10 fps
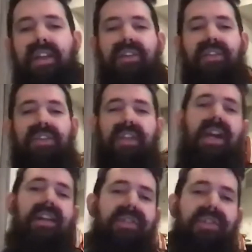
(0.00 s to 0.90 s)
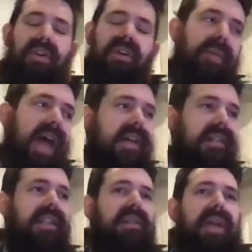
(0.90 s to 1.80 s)
just to kind of circle back a
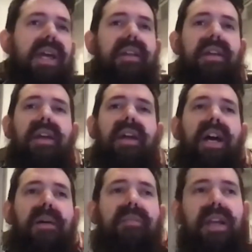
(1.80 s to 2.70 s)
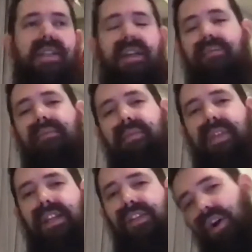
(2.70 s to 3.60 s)
little bit, as I
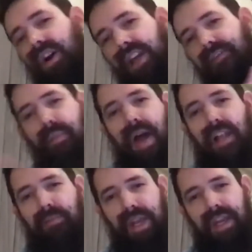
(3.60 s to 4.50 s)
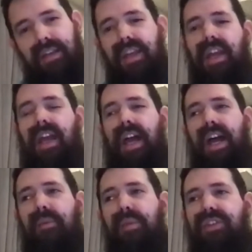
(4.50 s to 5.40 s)
tend to talk kind of a mile a minute
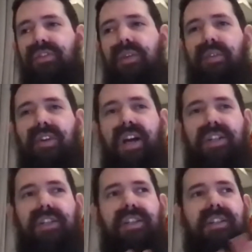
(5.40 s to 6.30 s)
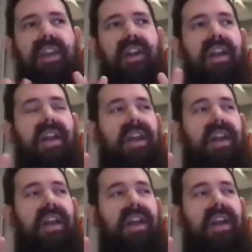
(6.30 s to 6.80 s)
in stream of consciousness here,